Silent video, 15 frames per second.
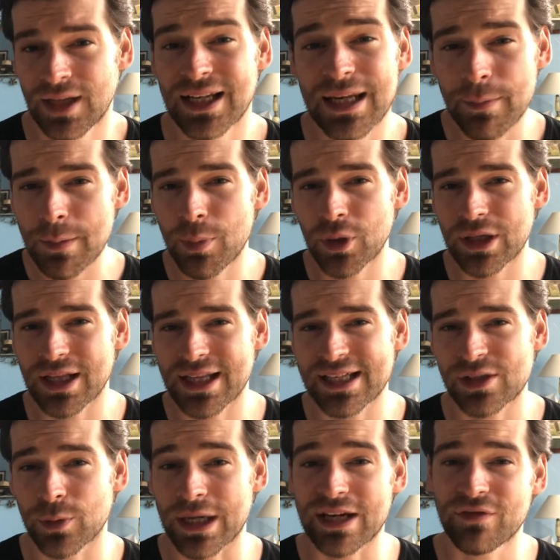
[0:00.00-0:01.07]
Let me put it
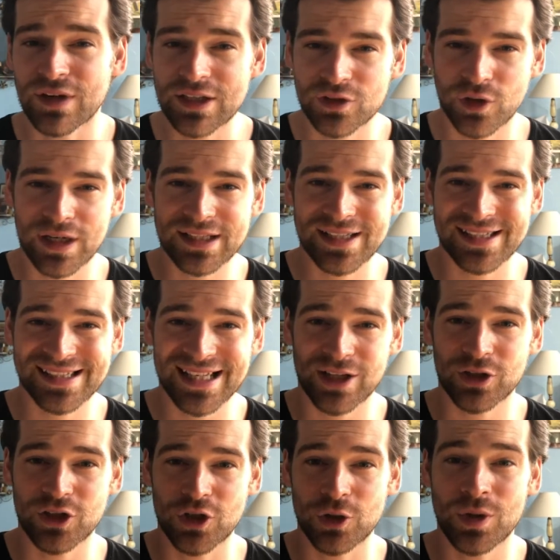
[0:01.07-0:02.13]
this way, if I tried to sell
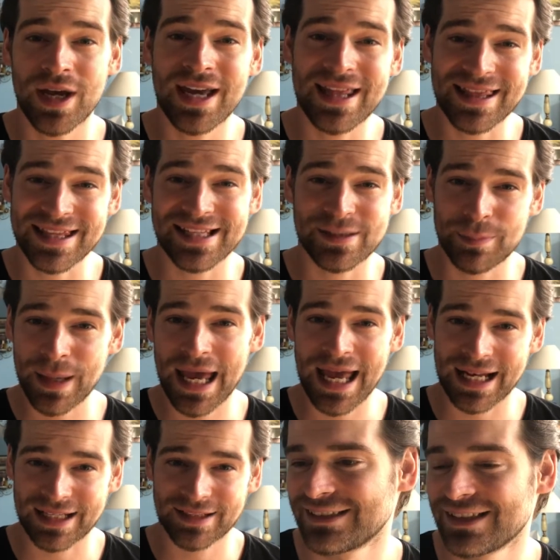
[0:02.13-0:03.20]
you this
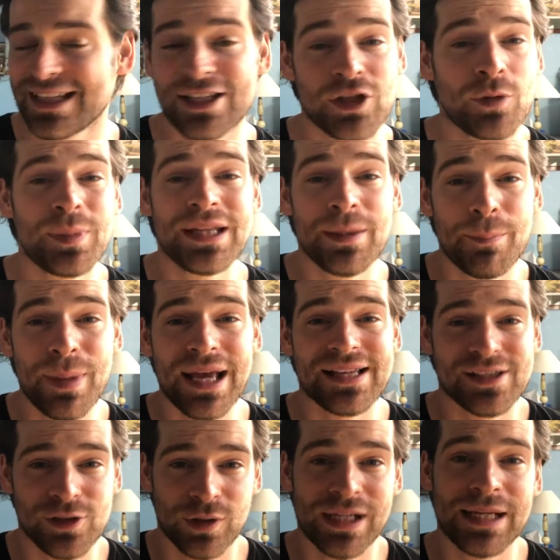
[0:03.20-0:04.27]
pen, this could be the
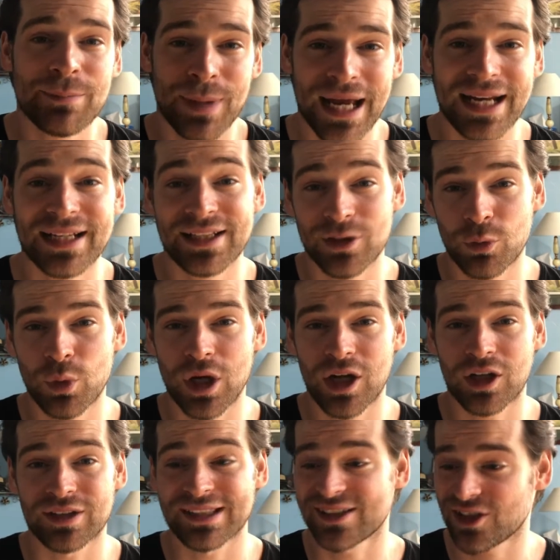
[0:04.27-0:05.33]
best looking pen in the
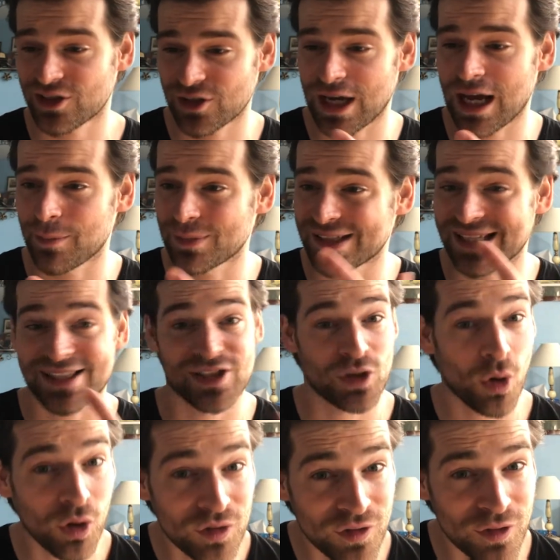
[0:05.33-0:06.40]
world. It just so happens it's
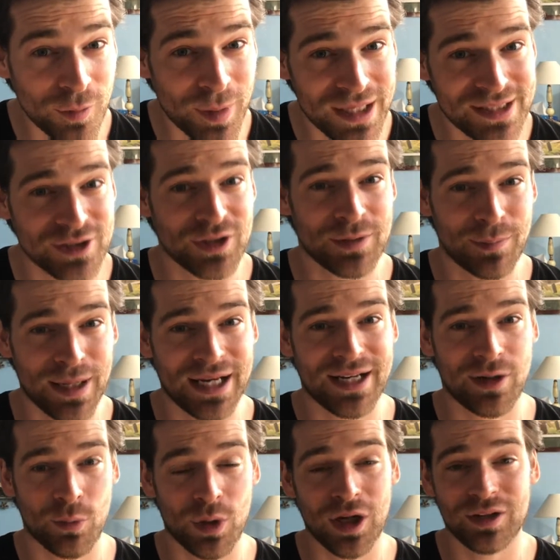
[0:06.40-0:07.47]
not the best looking pen in
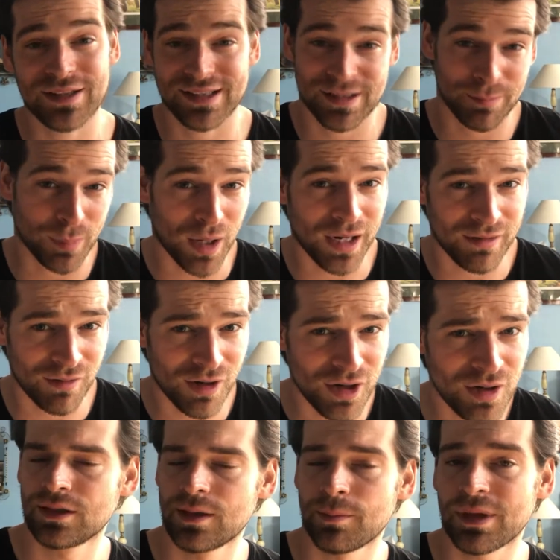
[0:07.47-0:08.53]
the world, it's a biro.
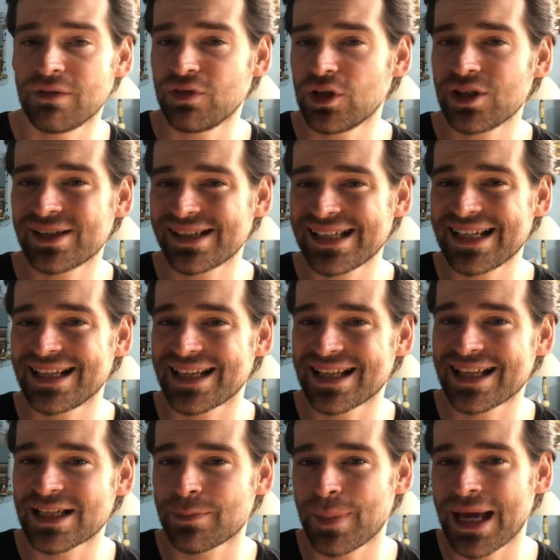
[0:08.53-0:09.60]
But if you can see that
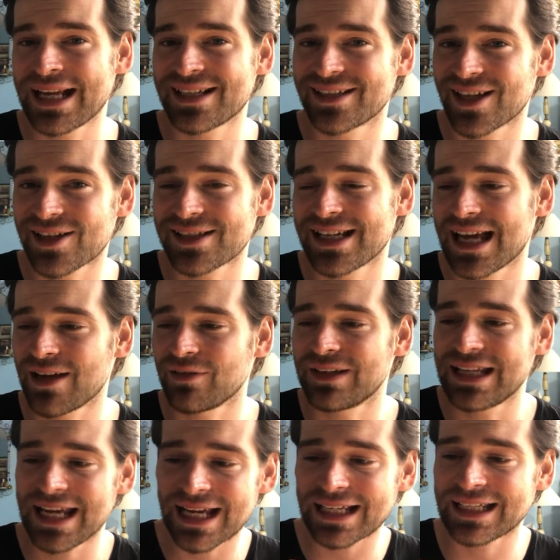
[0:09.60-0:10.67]
this pen doesn't have
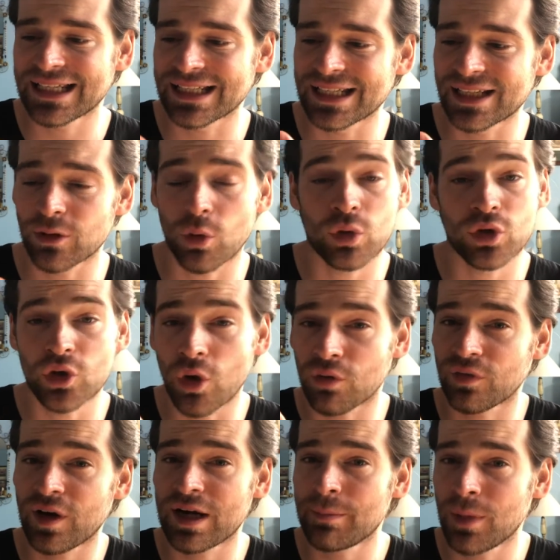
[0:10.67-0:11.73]
any ink in it, or not
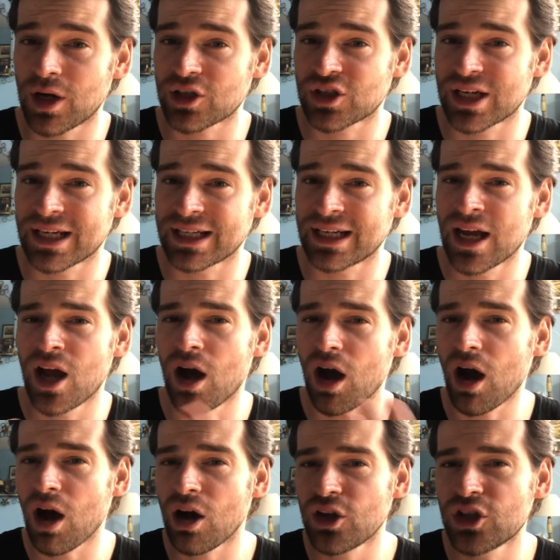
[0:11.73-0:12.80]
very much ink,
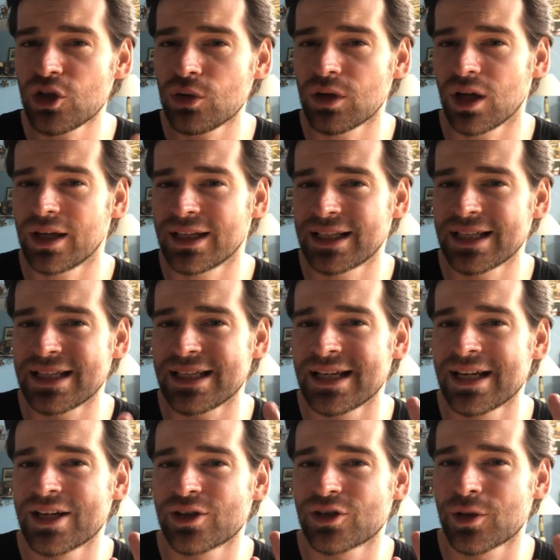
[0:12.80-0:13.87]
are you likely
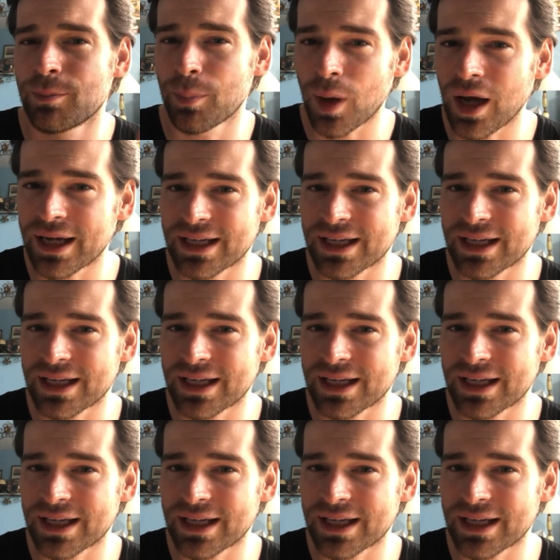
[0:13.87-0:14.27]
to buy